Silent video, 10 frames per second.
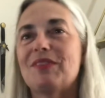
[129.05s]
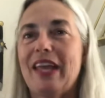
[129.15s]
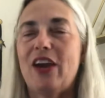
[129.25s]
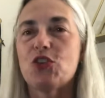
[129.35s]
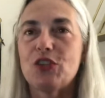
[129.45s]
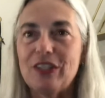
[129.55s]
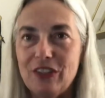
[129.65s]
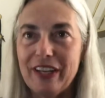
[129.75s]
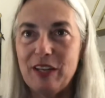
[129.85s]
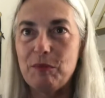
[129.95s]
casually
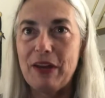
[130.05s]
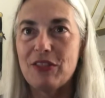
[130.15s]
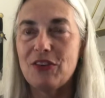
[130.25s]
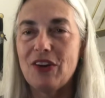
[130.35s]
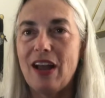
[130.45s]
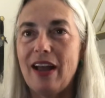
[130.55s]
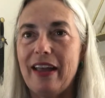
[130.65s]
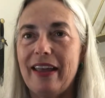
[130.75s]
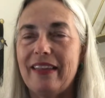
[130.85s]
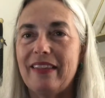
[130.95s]
looking in my third eye,
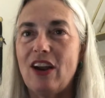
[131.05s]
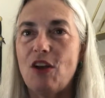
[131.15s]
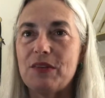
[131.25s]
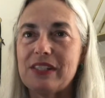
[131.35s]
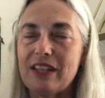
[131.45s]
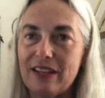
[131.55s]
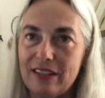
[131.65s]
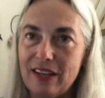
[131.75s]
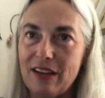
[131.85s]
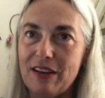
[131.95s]
and then all of a
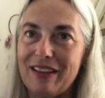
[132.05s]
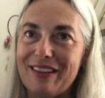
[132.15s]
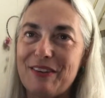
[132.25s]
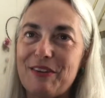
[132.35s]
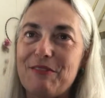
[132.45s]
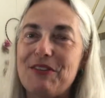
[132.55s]
sudden a